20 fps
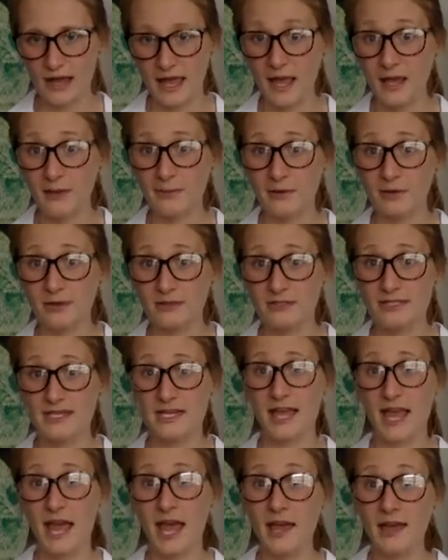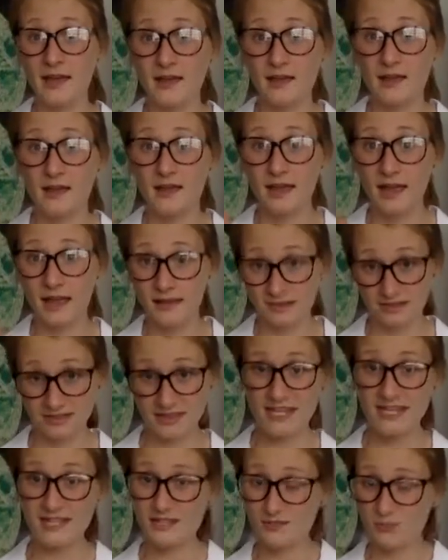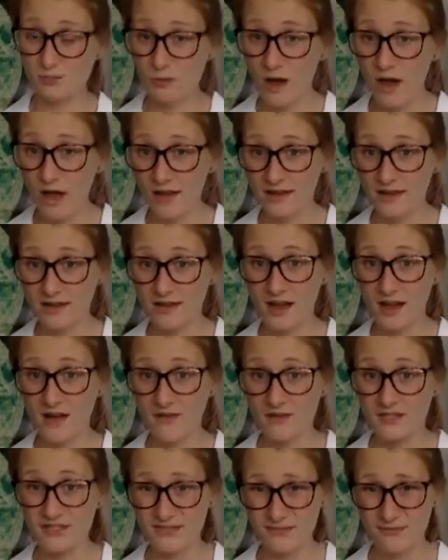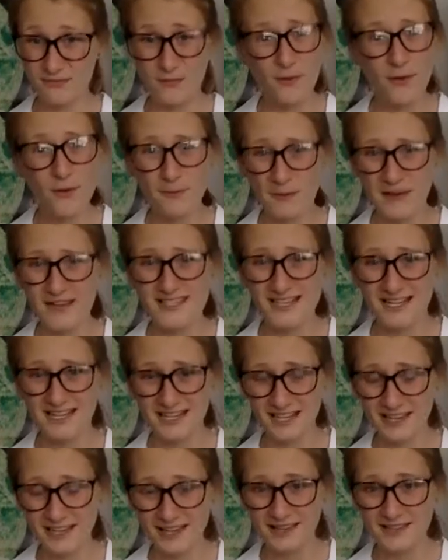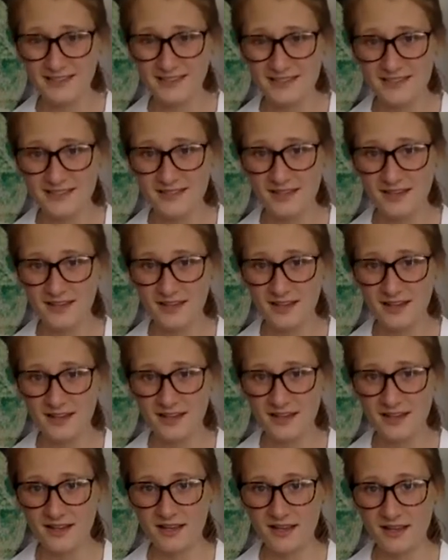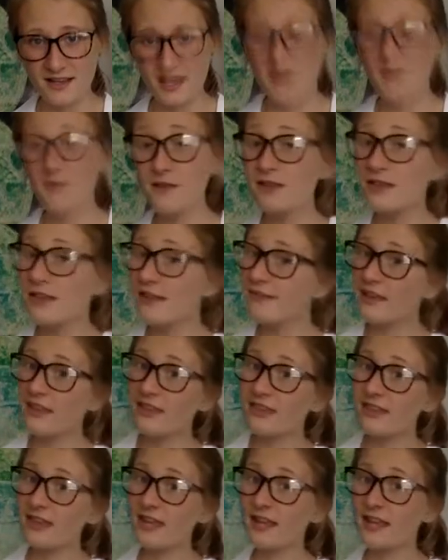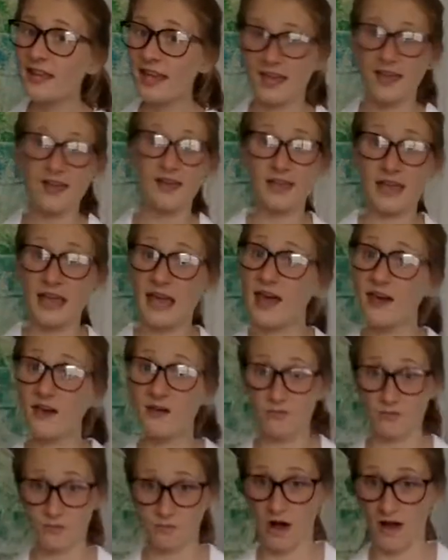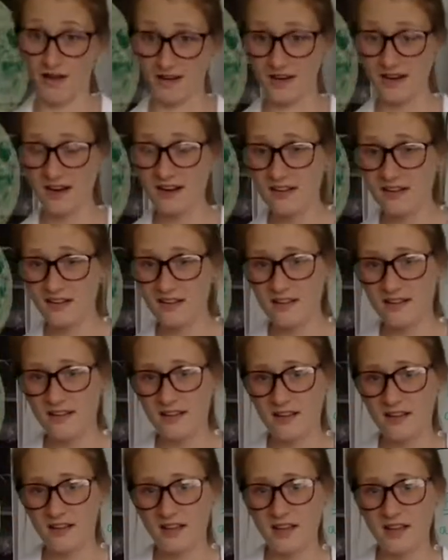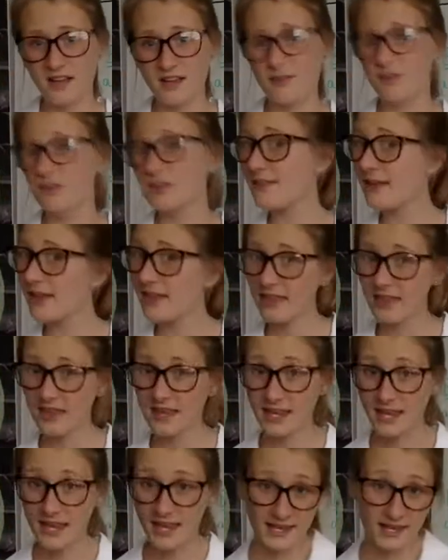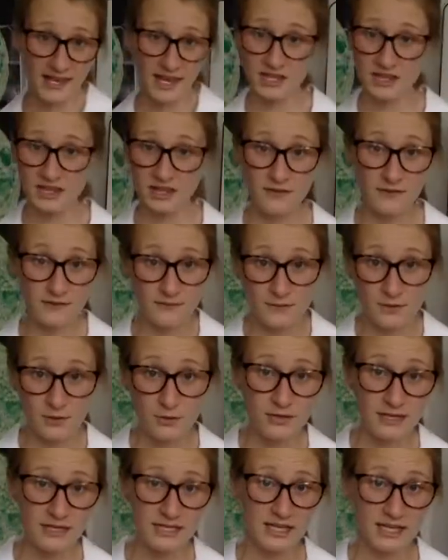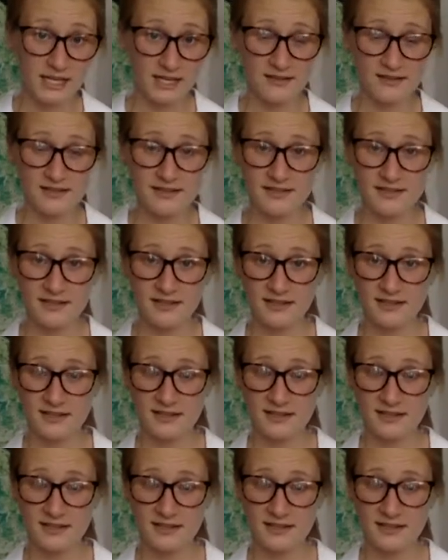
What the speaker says: able to get at least one of its four basic needs. If a living thing can't get water, if a living thing can't get the food it needs,